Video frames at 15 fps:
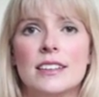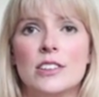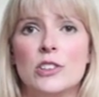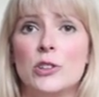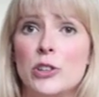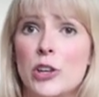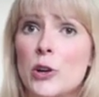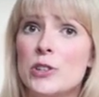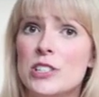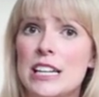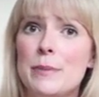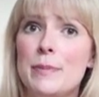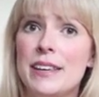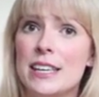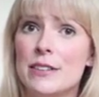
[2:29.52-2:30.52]
You'll
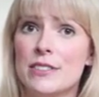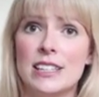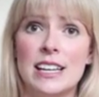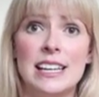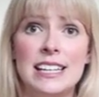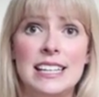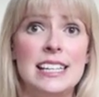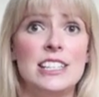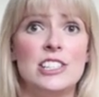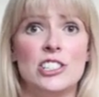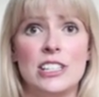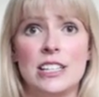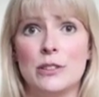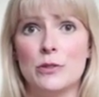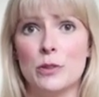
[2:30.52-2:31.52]
usually be given a lead
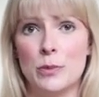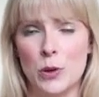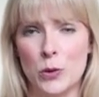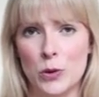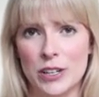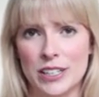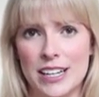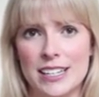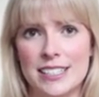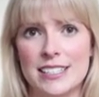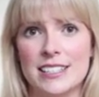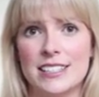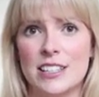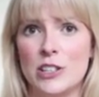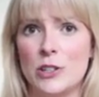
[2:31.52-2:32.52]
sheet from the
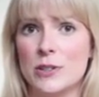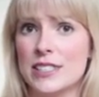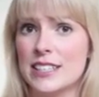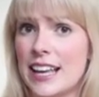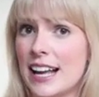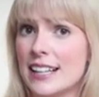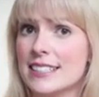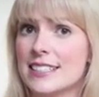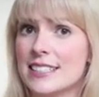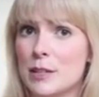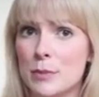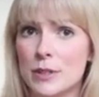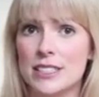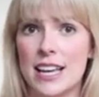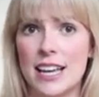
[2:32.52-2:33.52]
organisers that you scan
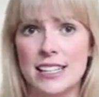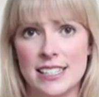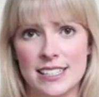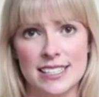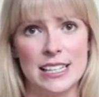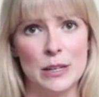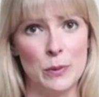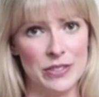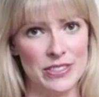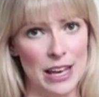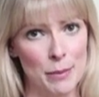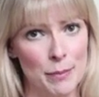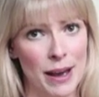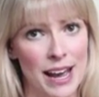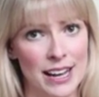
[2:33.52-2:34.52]
simultaneously with
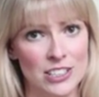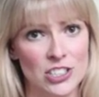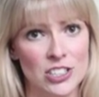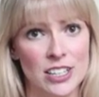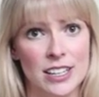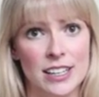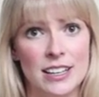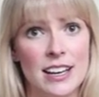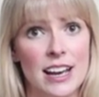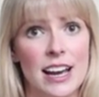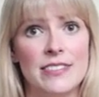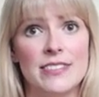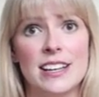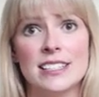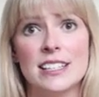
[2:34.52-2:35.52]
their badge,
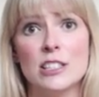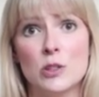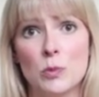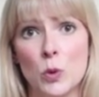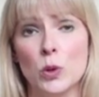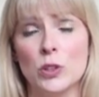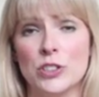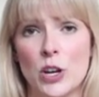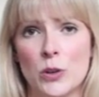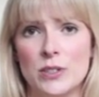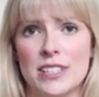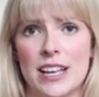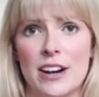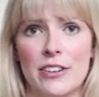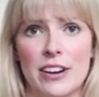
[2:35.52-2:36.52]
and there's a small
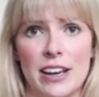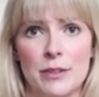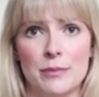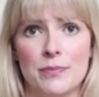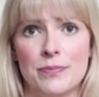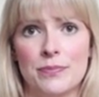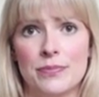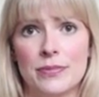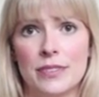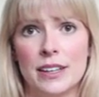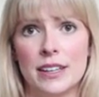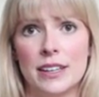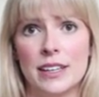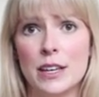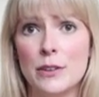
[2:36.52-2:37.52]
notes area.
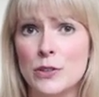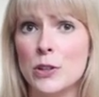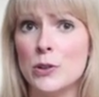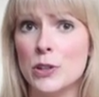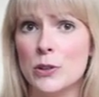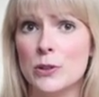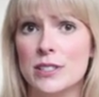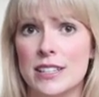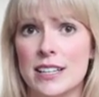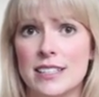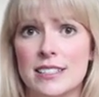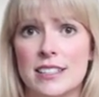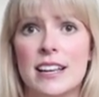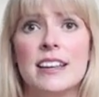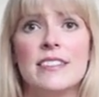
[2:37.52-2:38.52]
If you use
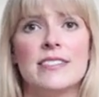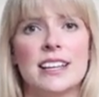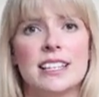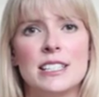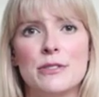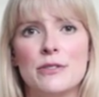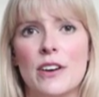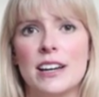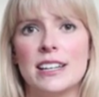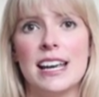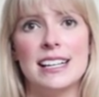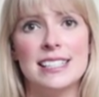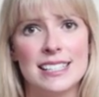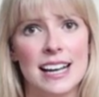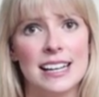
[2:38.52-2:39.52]
this, then define
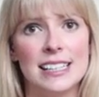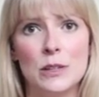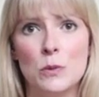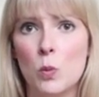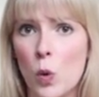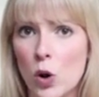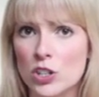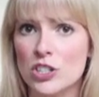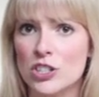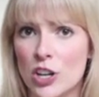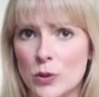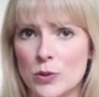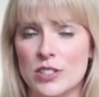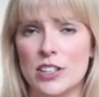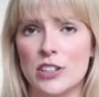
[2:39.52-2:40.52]
exactly what
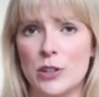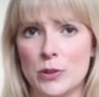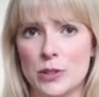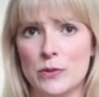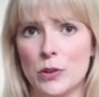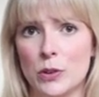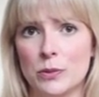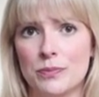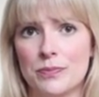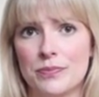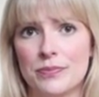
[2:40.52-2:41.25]
notes are useful.